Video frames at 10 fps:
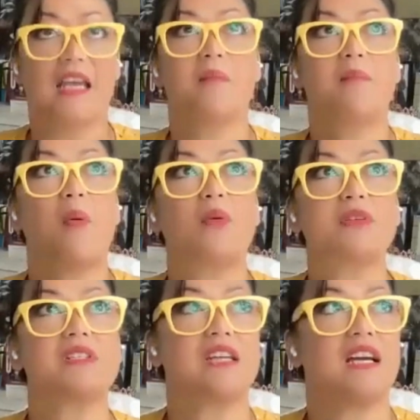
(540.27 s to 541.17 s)

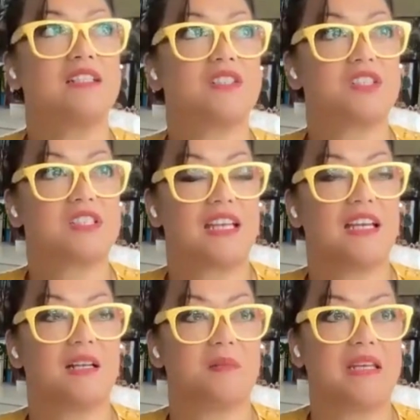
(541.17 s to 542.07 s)
important to
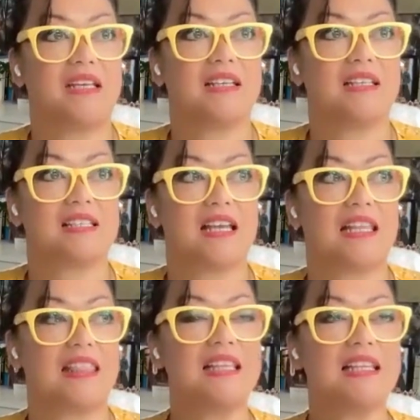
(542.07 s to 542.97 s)
understand because
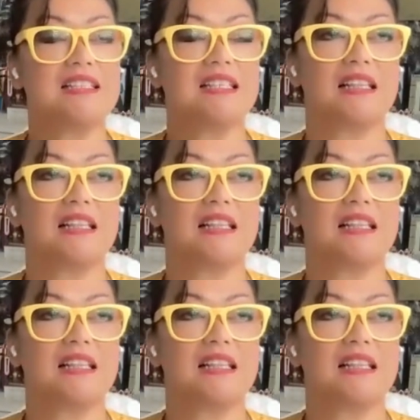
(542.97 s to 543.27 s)
I think that's